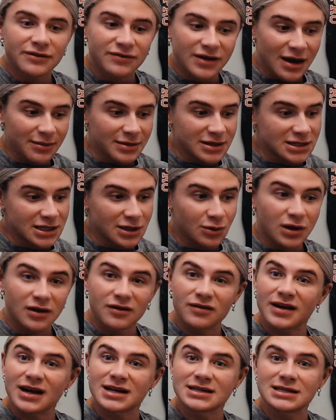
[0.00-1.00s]
If that means that you want
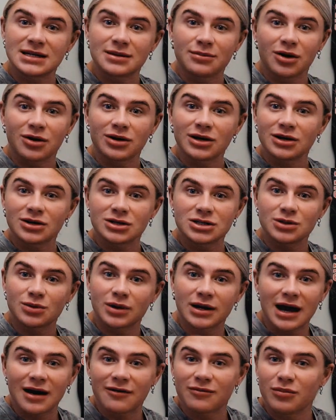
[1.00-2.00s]
to fast in the morning because you
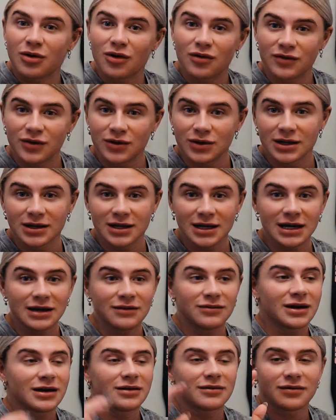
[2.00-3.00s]
want to have more food in the
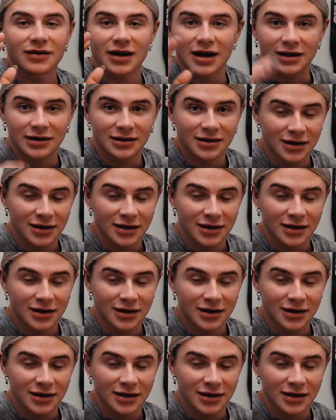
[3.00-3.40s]
evening, fine.